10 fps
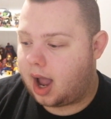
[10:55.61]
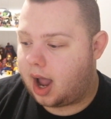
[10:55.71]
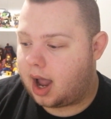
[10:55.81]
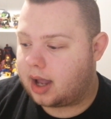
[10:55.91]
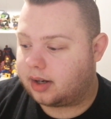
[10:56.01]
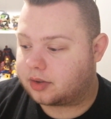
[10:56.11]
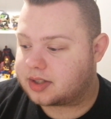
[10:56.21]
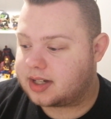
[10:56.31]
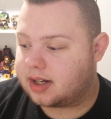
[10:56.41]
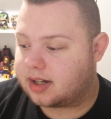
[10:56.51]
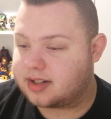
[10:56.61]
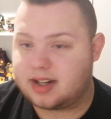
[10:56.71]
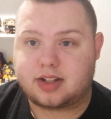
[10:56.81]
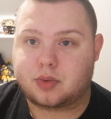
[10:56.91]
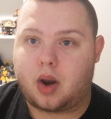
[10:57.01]
And I'll see you guys
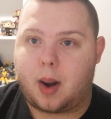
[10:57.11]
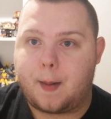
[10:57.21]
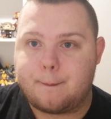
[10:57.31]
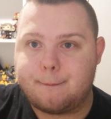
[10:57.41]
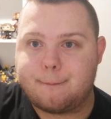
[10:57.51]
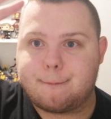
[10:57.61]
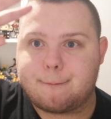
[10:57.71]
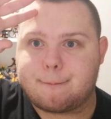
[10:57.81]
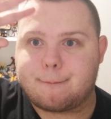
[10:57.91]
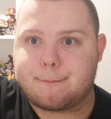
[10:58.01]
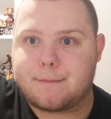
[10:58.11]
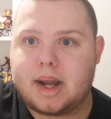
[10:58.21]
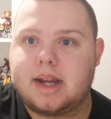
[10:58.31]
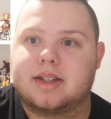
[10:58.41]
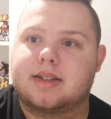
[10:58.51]
in the next one.
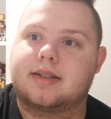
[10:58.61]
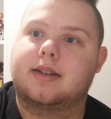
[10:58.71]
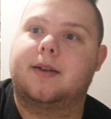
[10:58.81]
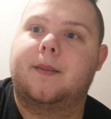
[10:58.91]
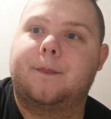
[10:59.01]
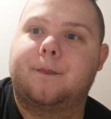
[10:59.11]
Peace.